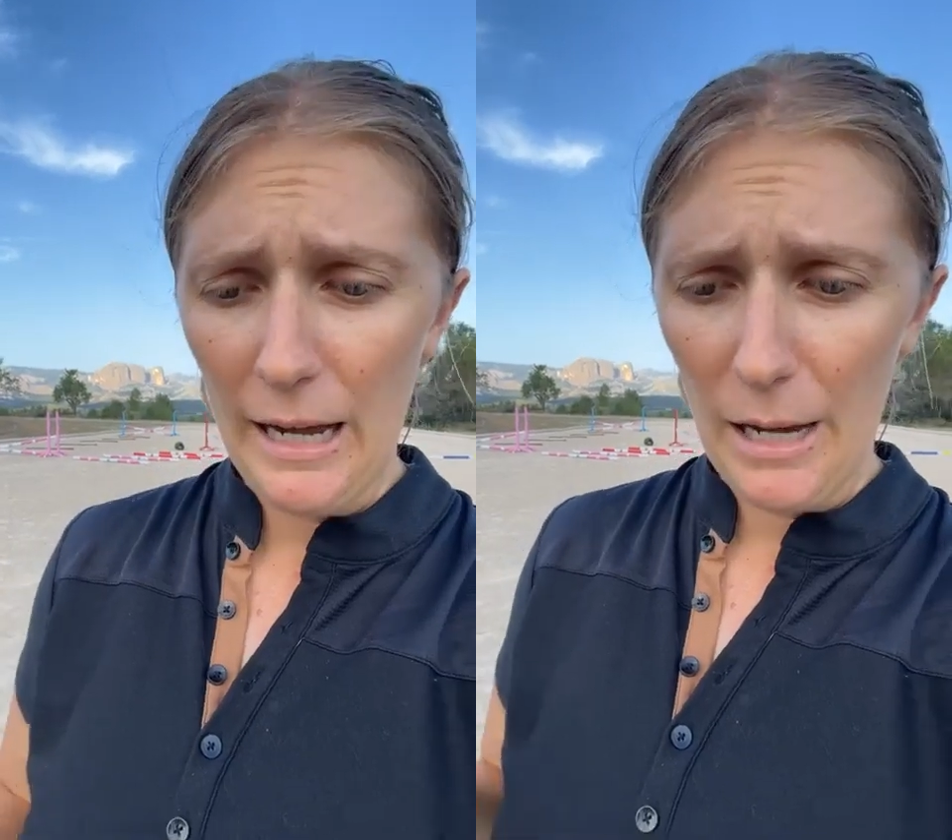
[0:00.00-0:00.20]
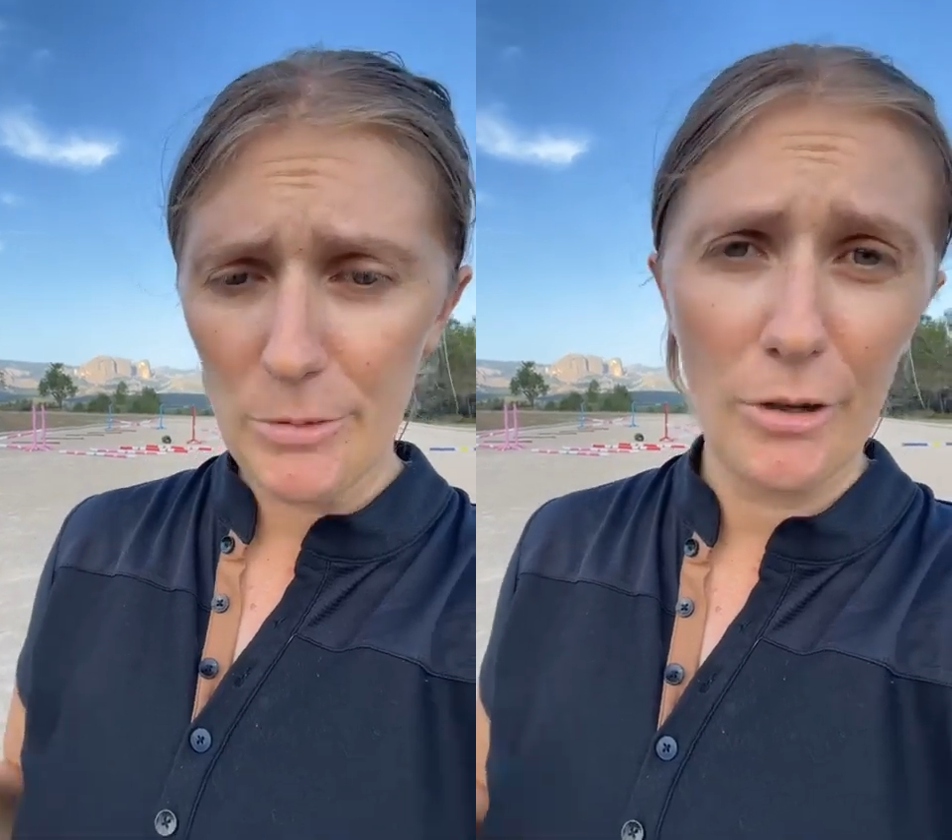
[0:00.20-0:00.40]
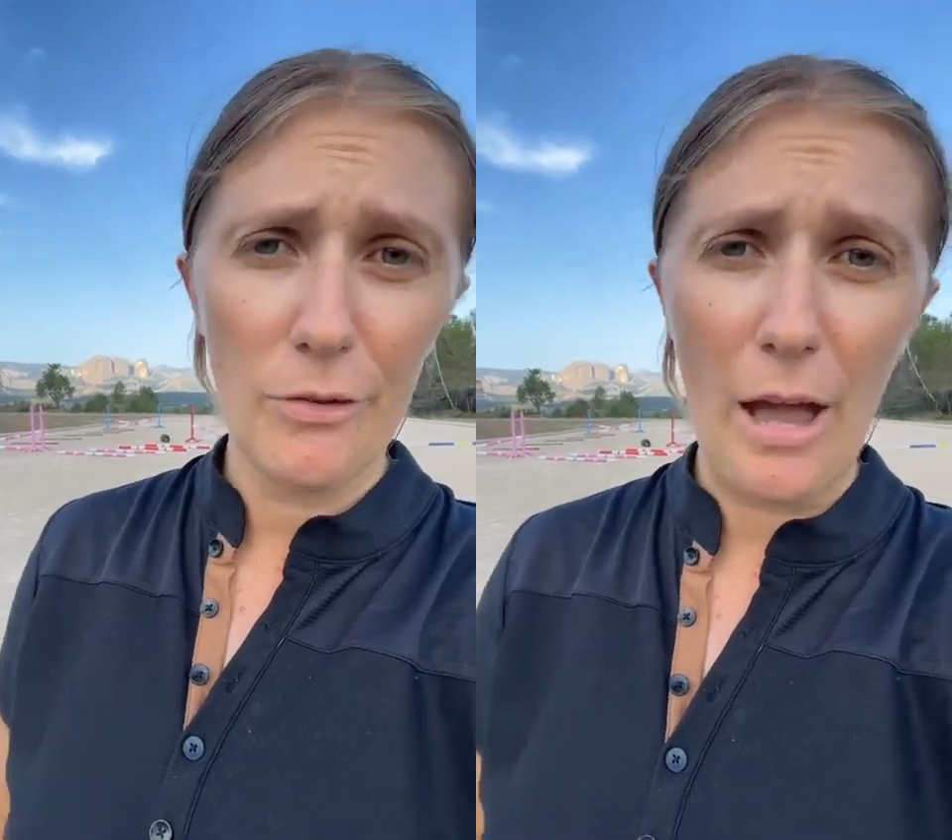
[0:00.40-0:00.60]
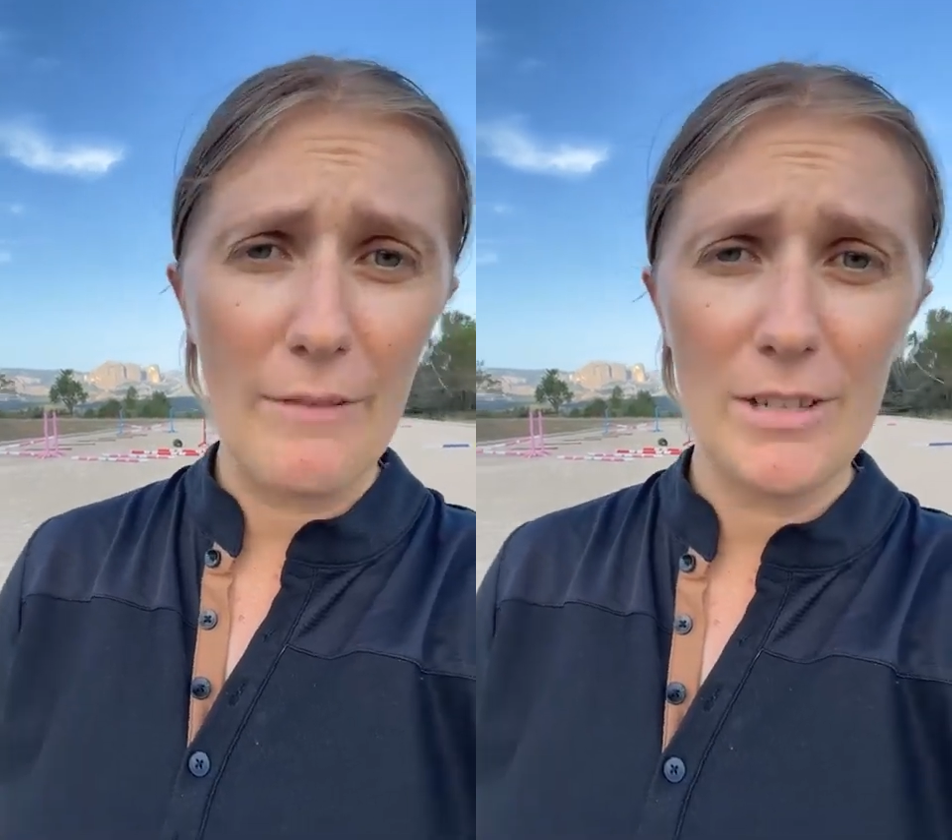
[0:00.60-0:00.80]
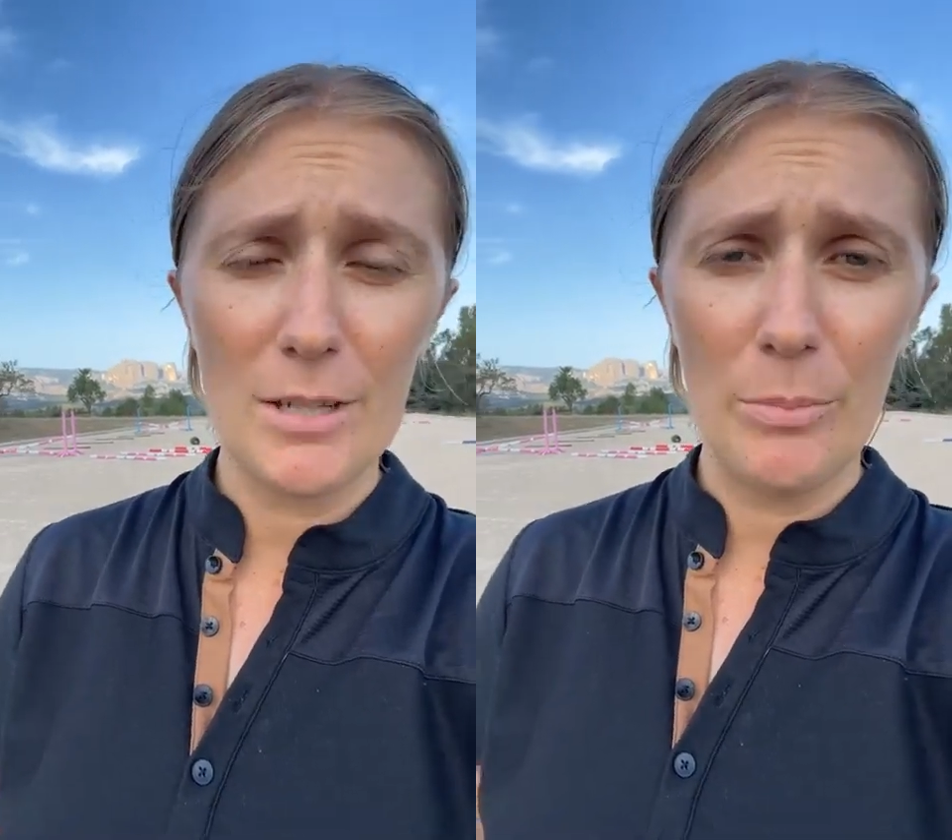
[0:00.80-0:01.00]
So if you
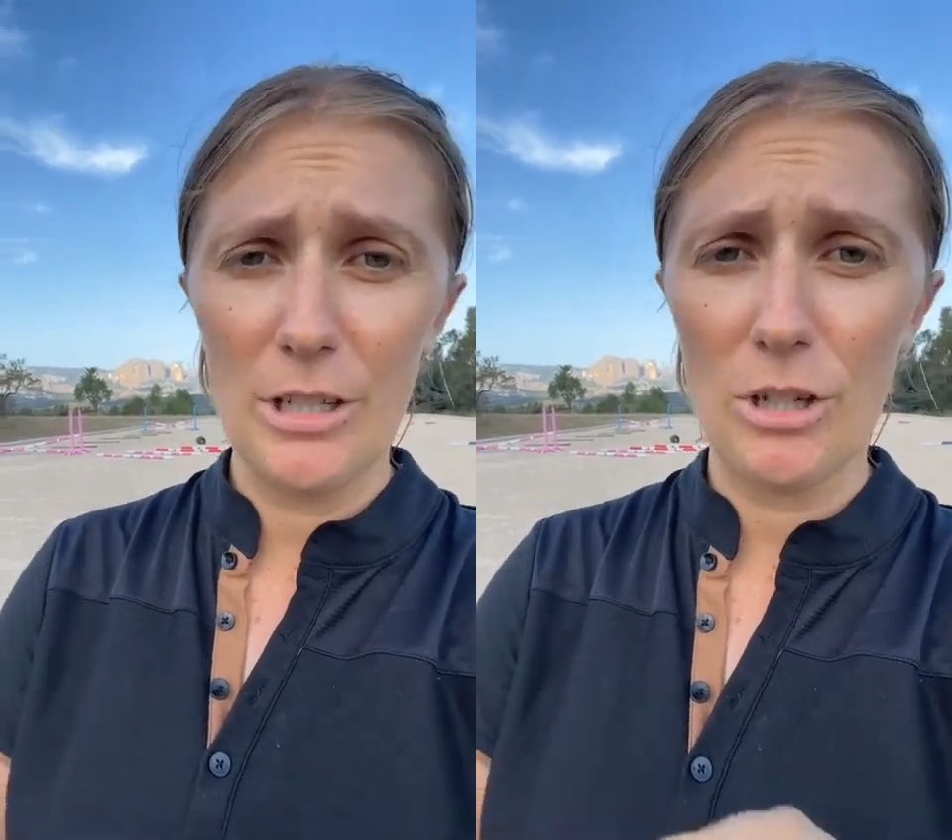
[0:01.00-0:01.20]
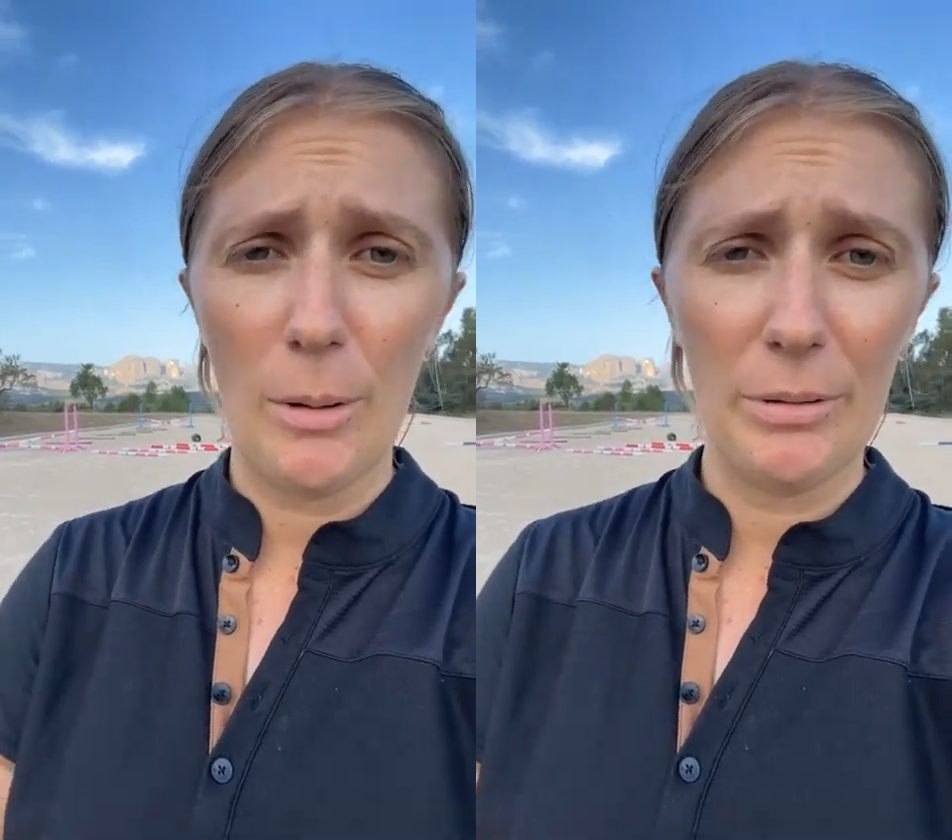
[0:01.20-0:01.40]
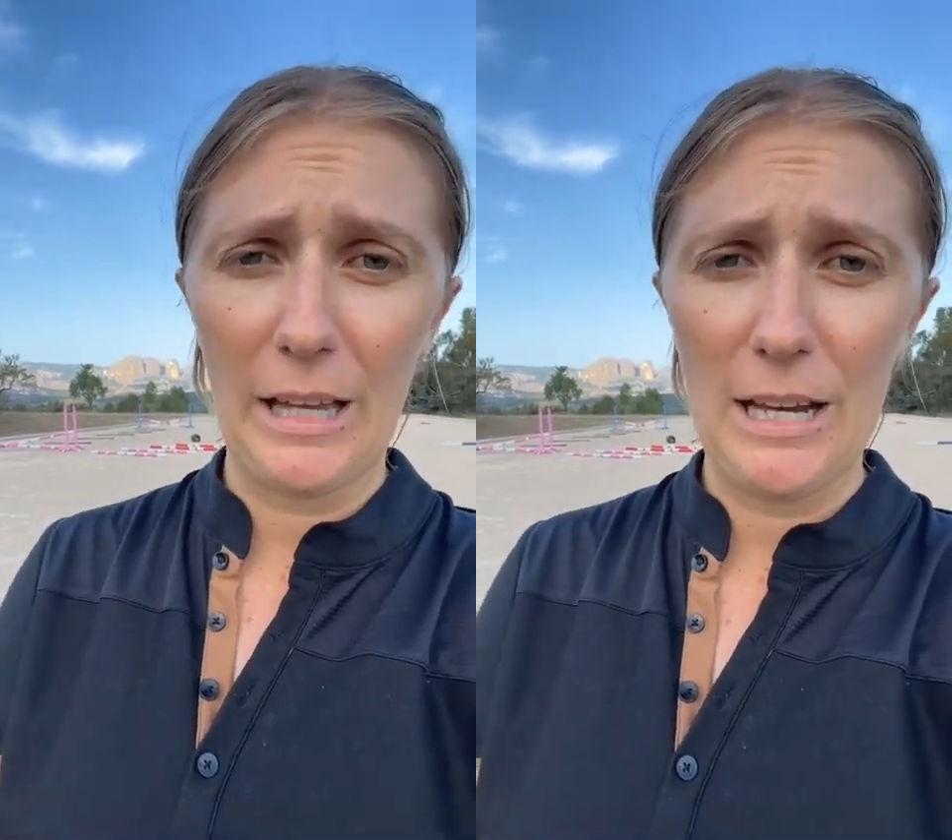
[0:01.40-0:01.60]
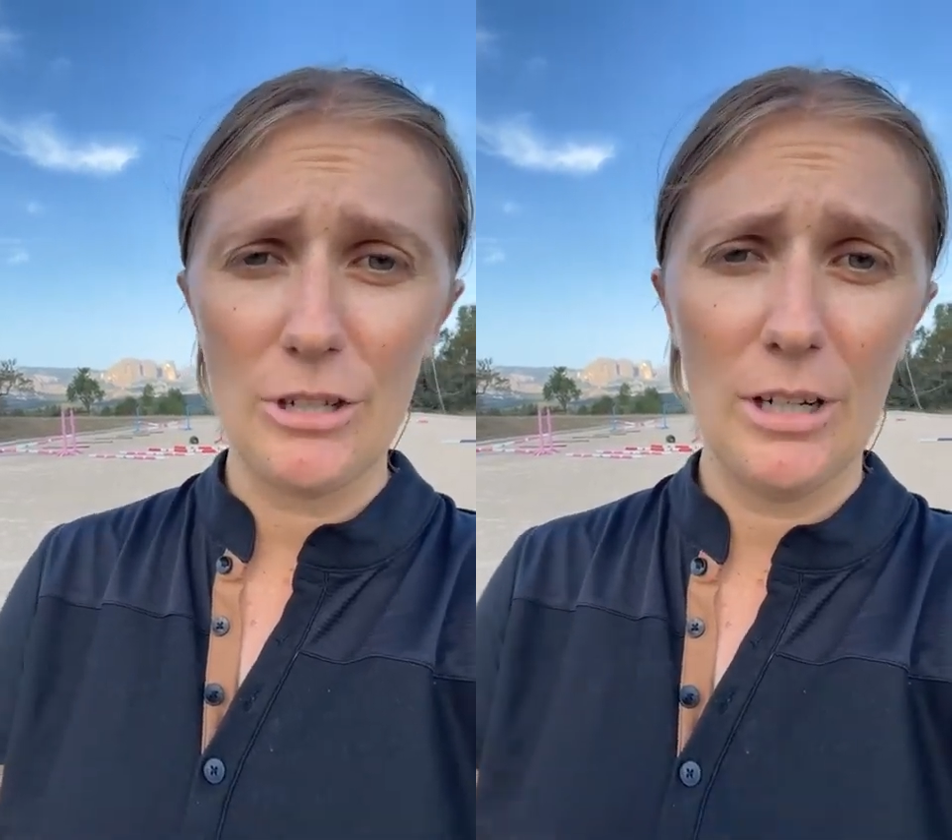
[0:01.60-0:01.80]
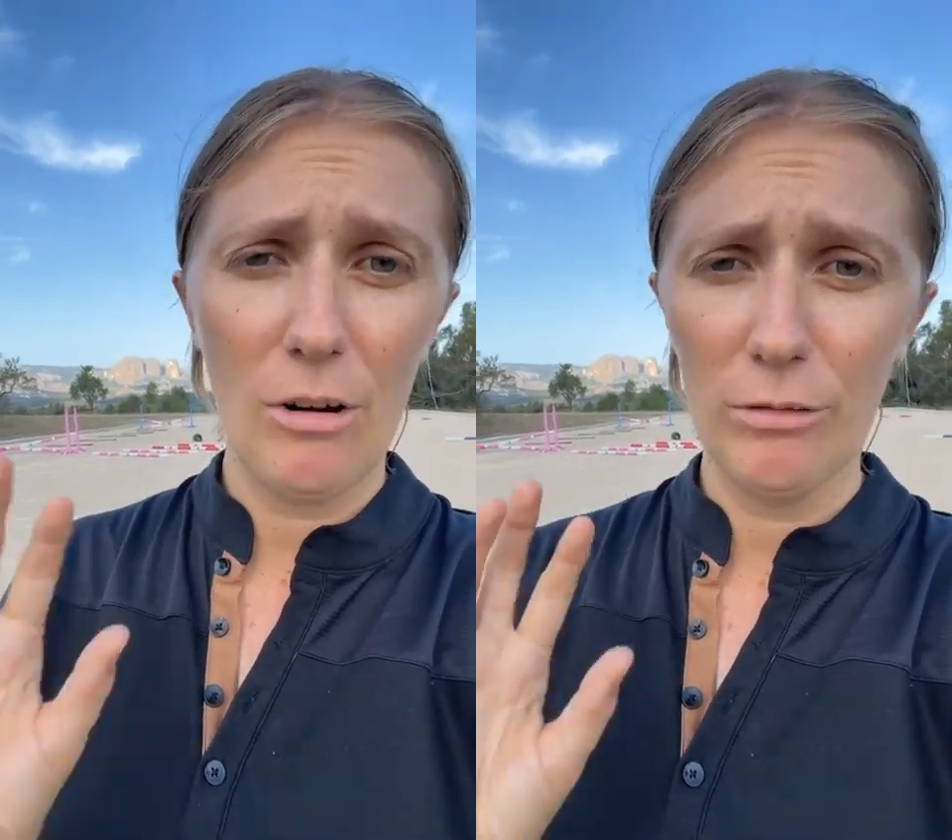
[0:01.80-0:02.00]
haven't submitted your
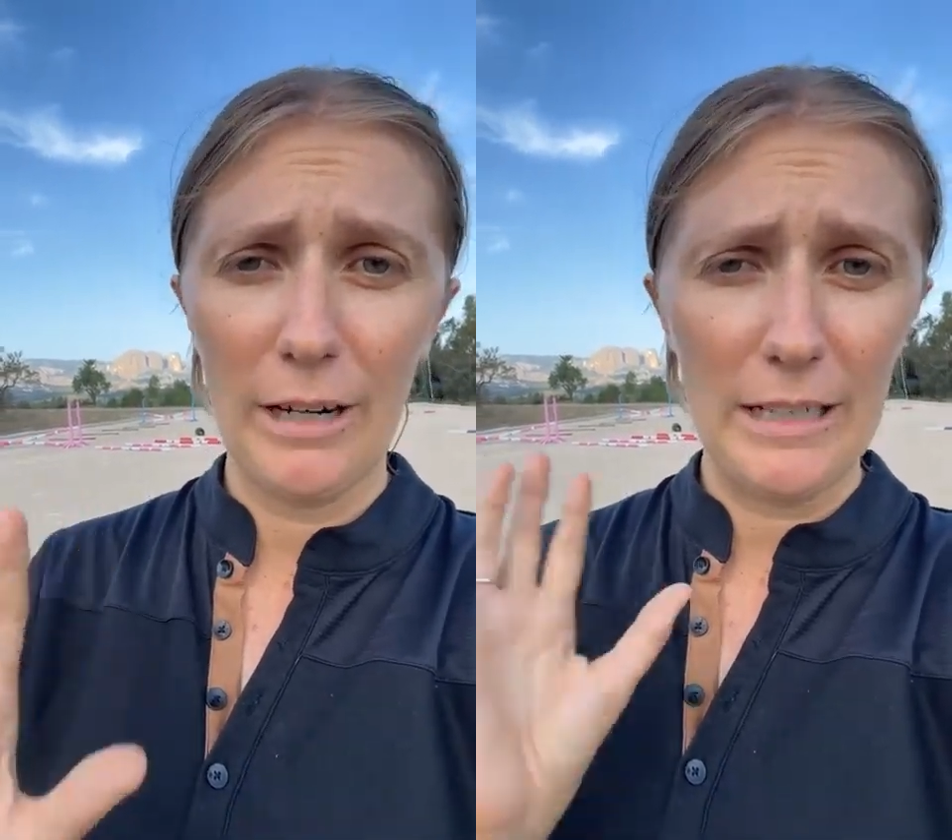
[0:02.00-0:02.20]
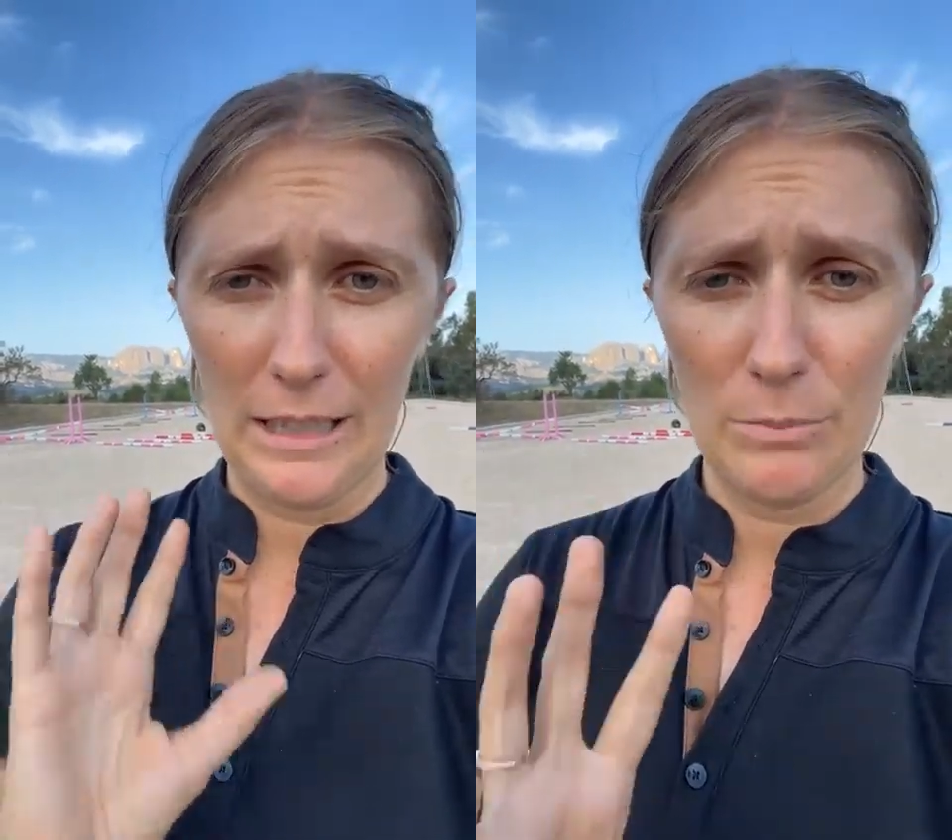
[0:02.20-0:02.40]
application already,